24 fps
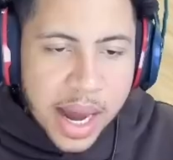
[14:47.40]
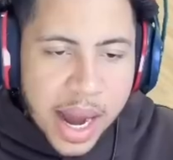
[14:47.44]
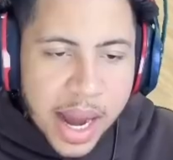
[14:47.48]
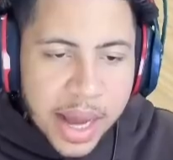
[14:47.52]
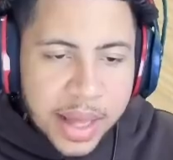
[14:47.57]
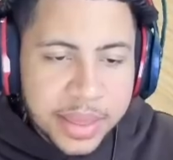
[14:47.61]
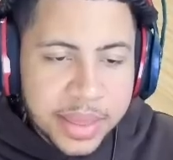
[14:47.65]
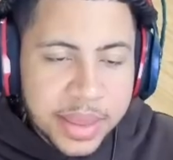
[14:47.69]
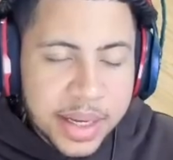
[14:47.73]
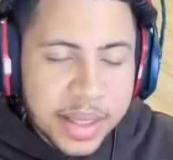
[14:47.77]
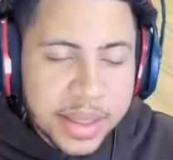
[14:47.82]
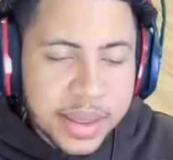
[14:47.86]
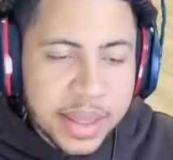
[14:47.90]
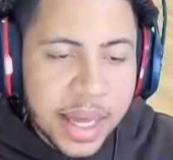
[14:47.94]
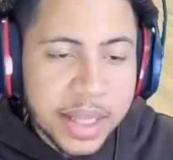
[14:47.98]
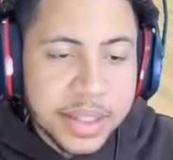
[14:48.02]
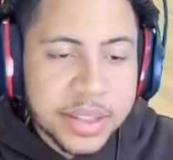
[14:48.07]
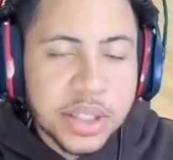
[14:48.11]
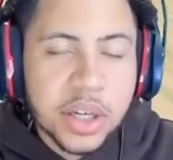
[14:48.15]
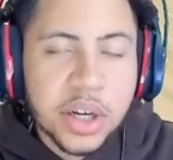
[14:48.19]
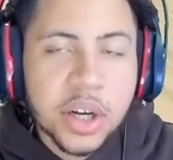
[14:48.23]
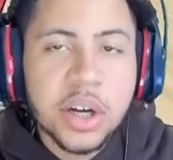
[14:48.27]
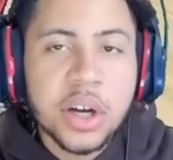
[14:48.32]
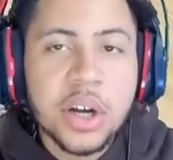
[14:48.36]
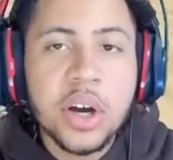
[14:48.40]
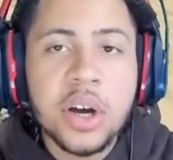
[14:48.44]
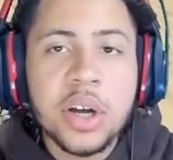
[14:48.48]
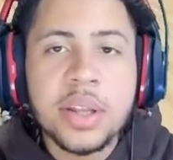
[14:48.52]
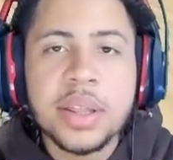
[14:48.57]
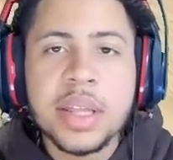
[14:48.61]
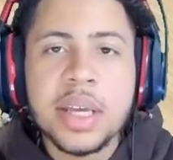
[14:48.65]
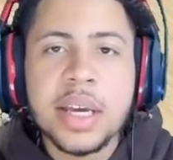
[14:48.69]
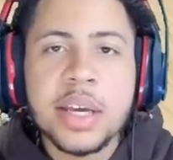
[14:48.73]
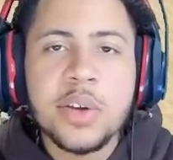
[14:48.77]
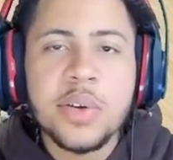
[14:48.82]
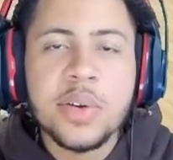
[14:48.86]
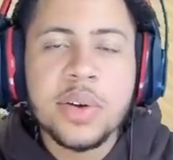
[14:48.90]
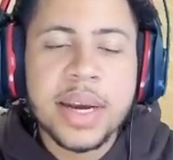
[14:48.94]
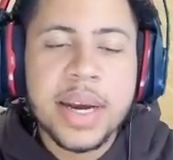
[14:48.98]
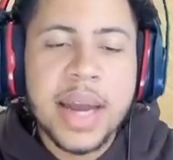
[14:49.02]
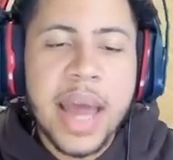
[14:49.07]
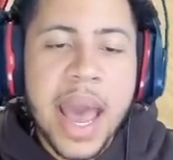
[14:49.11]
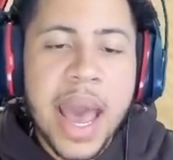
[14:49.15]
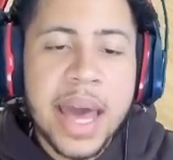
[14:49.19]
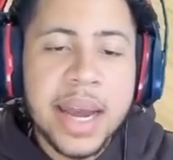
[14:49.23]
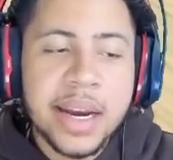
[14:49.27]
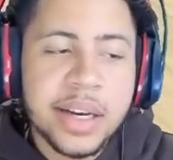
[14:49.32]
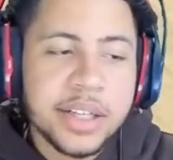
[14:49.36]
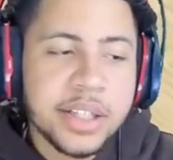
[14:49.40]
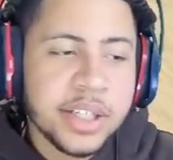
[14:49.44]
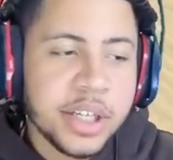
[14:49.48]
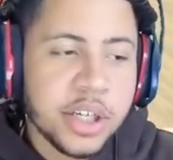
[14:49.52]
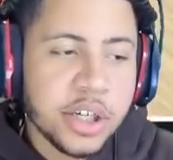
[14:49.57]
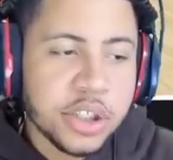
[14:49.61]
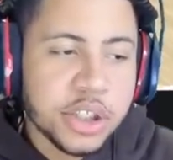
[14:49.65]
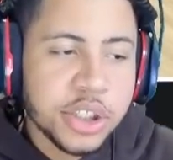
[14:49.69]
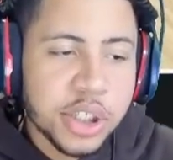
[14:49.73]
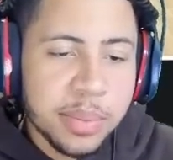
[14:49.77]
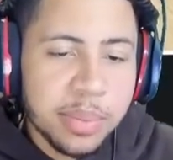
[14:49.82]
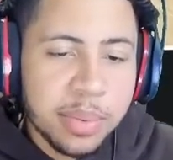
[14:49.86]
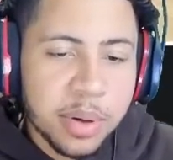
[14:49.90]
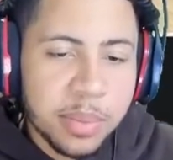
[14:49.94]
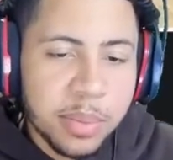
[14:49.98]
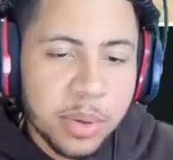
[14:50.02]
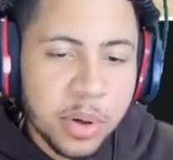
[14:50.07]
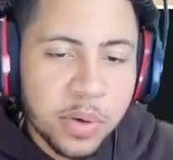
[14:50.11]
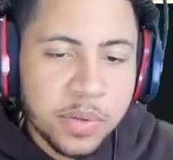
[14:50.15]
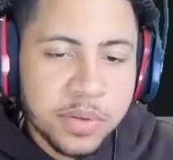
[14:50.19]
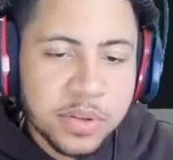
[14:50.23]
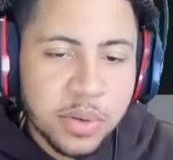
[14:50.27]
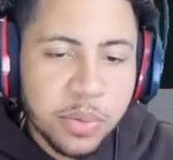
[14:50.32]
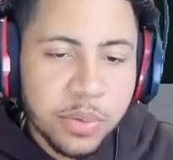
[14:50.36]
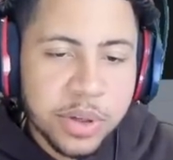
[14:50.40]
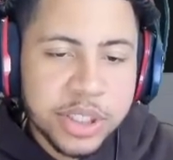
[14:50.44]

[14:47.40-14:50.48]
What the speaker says: I think that's a good thing you can add into your dribble moves,